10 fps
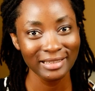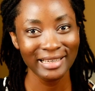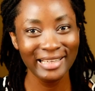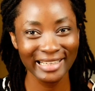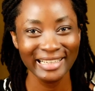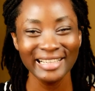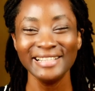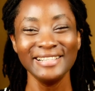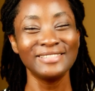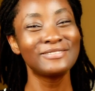
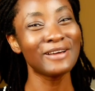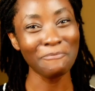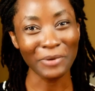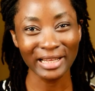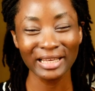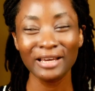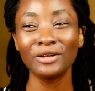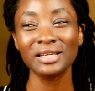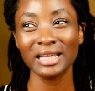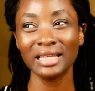Do not panic.
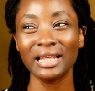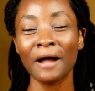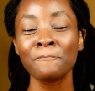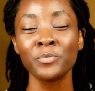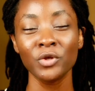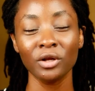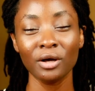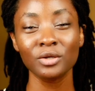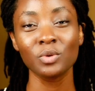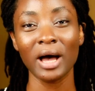Understand that your
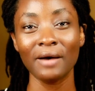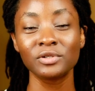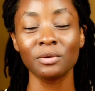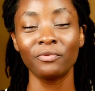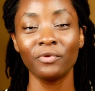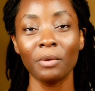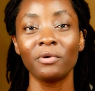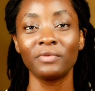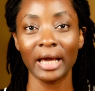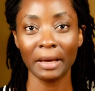locks will have some form
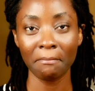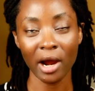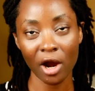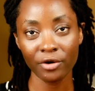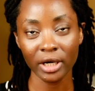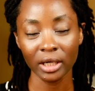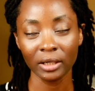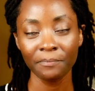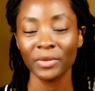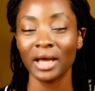of like marrying,
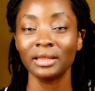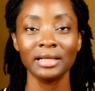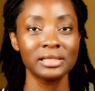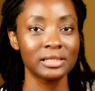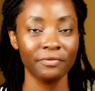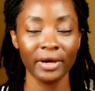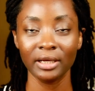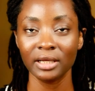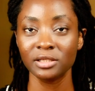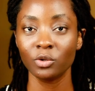and that is fine,
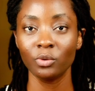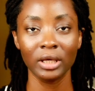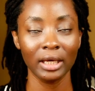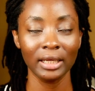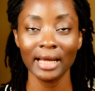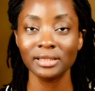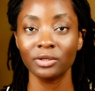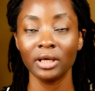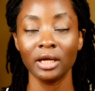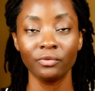that is okay, that's not
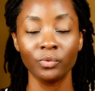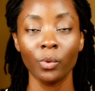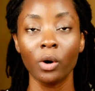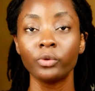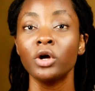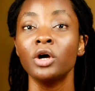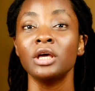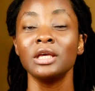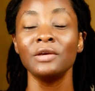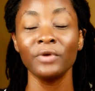the end of the world.
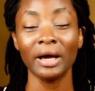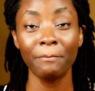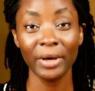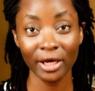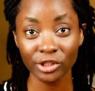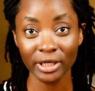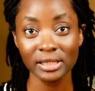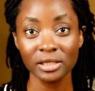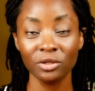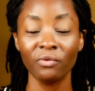If you are
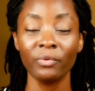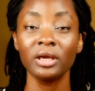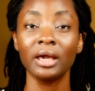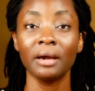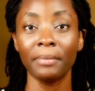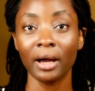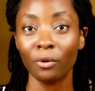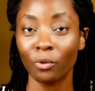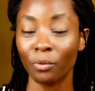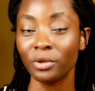patient enough, when you get back
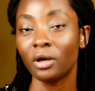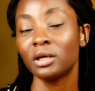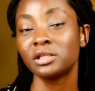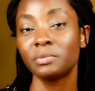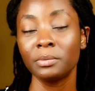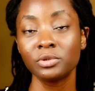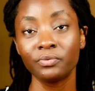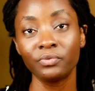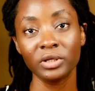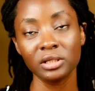home, you're going to be able to
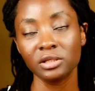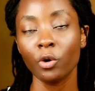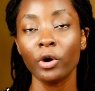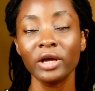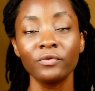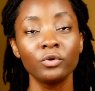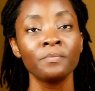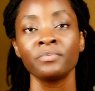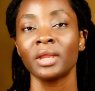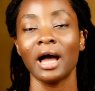fix it. Or if you
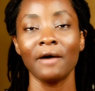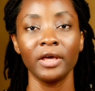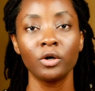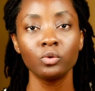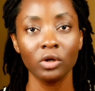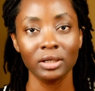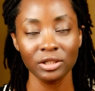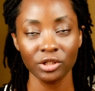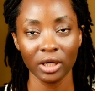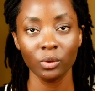have a good
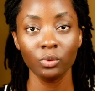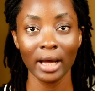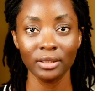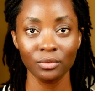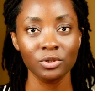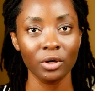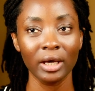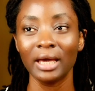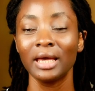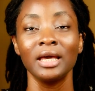loctician who handles your
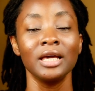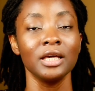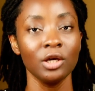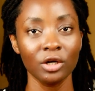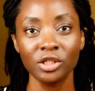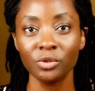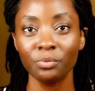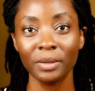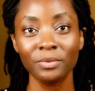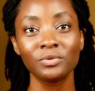hair, he or she will
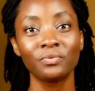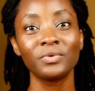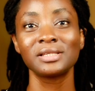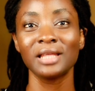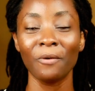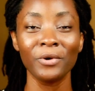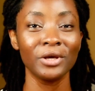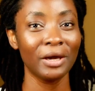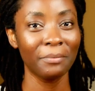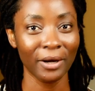be able to fix that when you
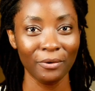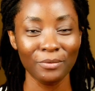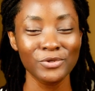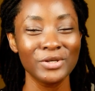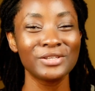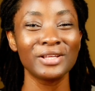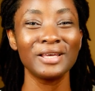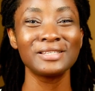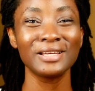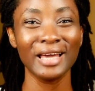get back home. So it's not
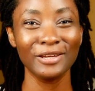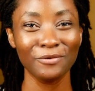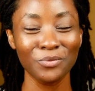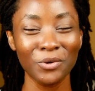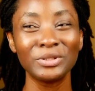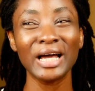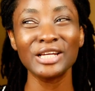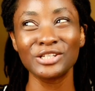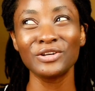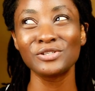the end of the world. That
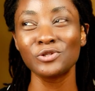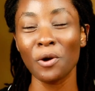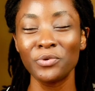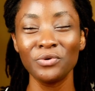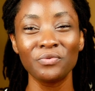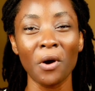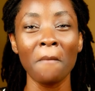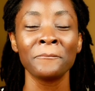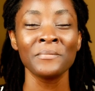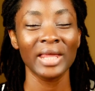should not stop you from
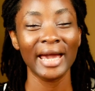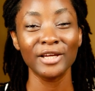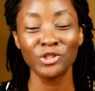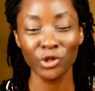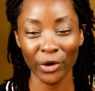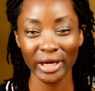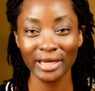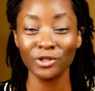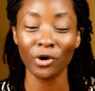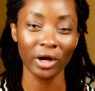
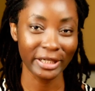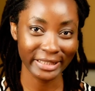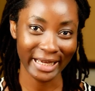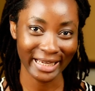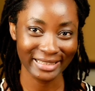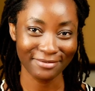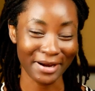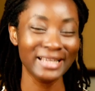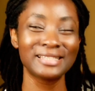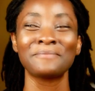enjoying your holiday,
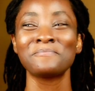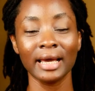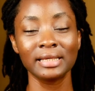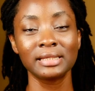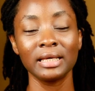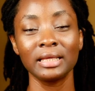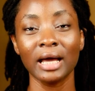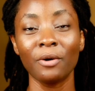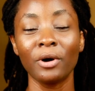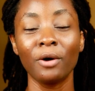right? Next thing
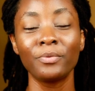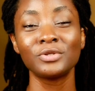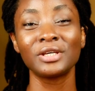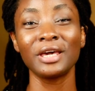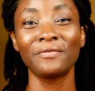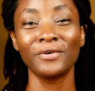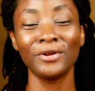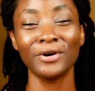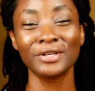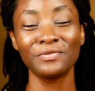that will help you to care for
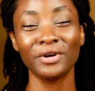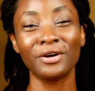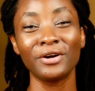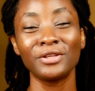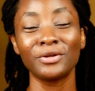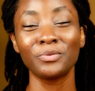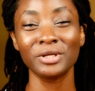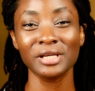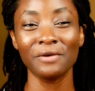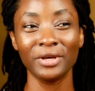your locks if you're going on
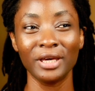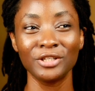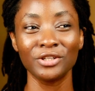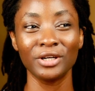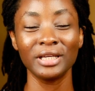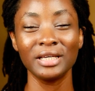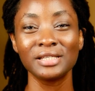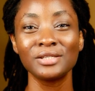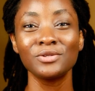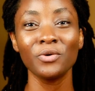water vacation
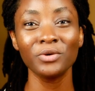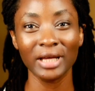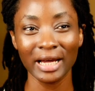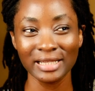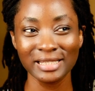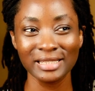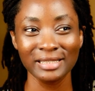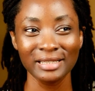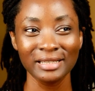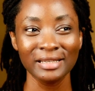is know that
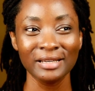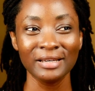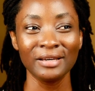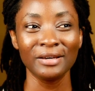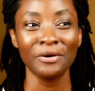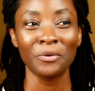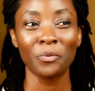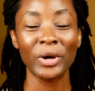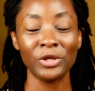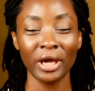
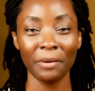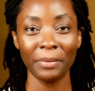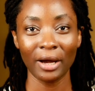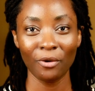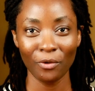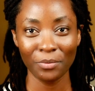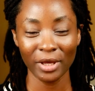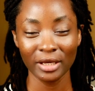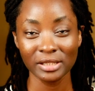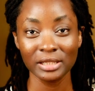when you get back home,
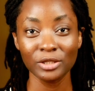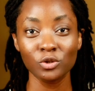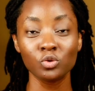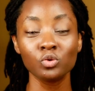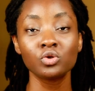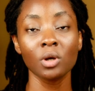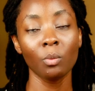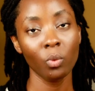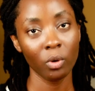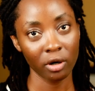you're going to need to do
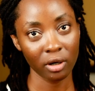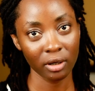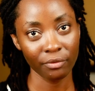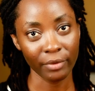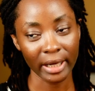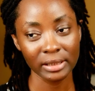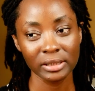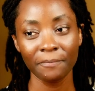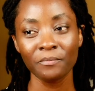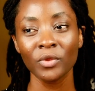some work, right?